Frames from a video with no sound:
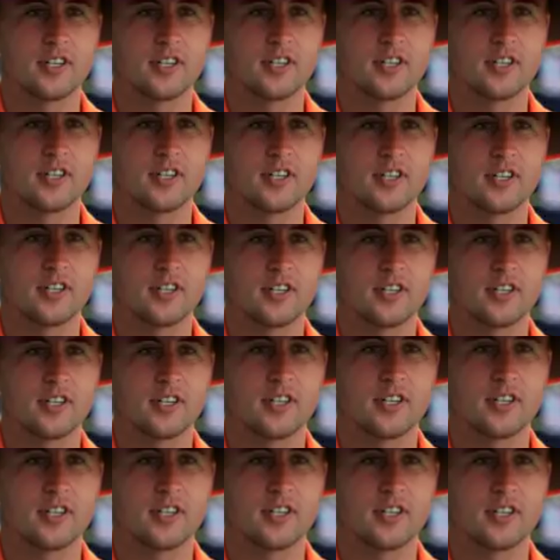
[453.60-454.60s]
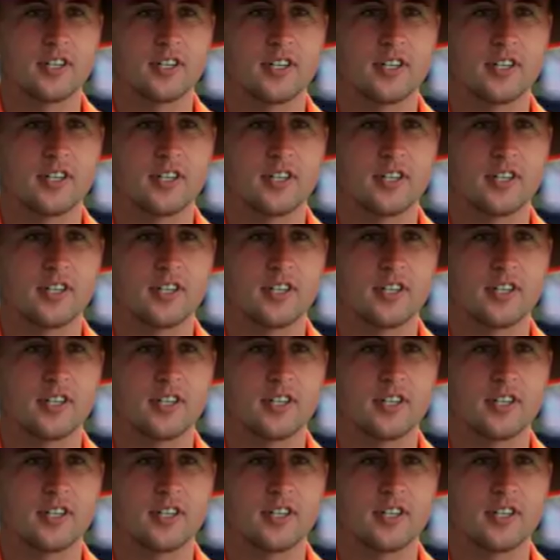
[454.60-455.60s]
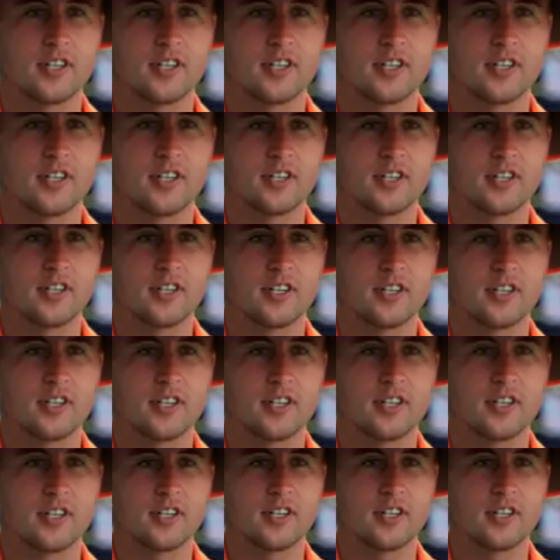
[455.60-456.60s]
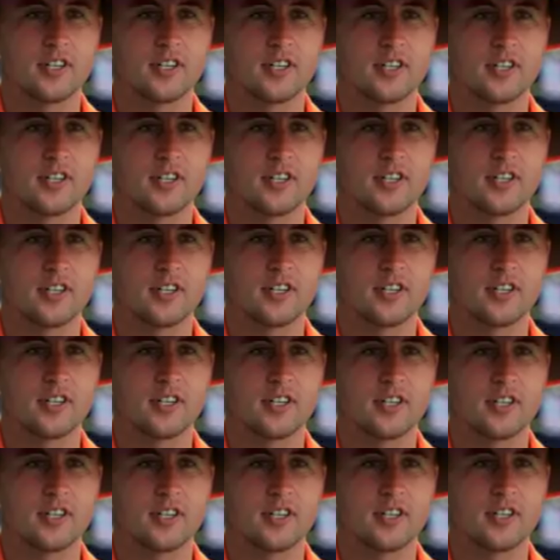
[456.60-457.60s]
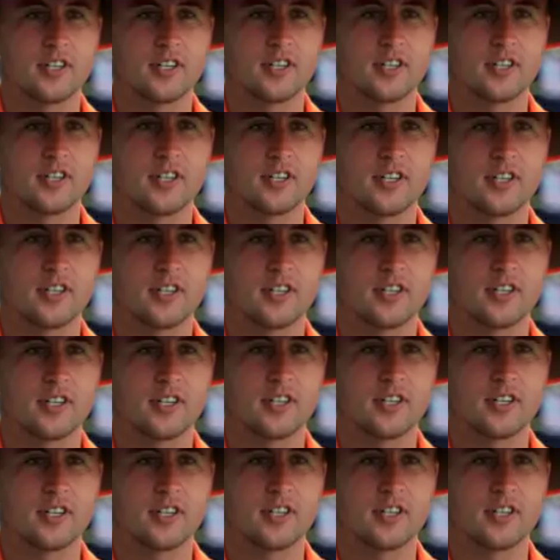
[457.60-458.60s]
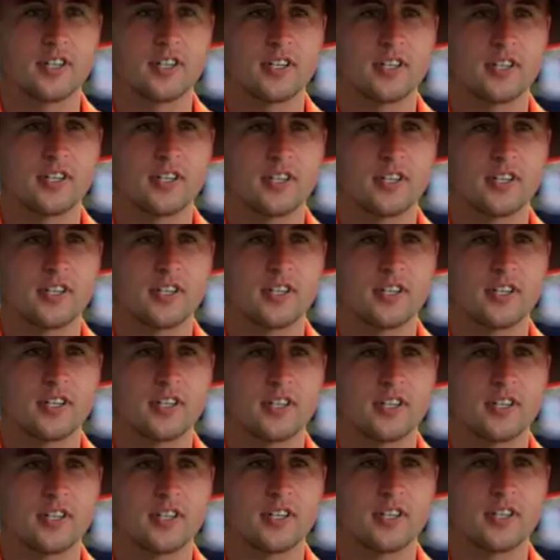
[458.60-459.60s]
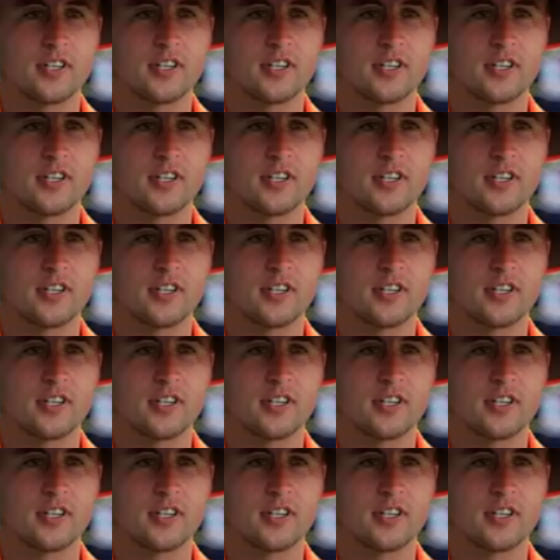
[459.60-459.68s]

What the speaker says: (not speaking)